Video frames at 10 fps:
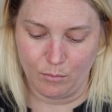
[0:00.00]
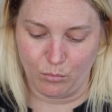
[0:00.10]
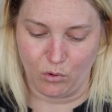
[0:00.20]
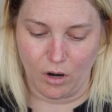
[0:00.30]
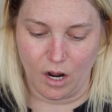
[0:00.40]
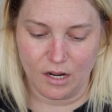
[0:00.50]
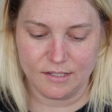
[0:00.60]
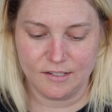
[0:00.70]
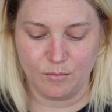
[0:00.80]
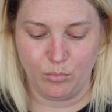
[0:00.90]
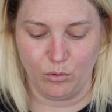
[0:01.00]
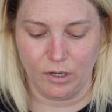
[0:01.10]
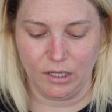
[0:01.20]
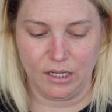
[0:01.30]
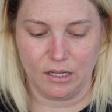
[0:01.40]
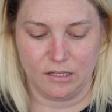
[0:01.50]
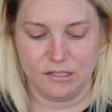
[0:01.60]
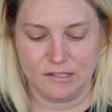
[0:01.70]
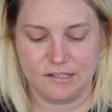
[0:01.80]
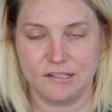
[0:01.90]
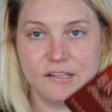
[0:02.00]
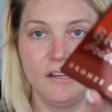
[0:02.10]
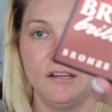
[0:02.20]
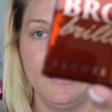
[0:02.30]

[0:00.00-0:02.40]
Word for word: Bronze Brilliance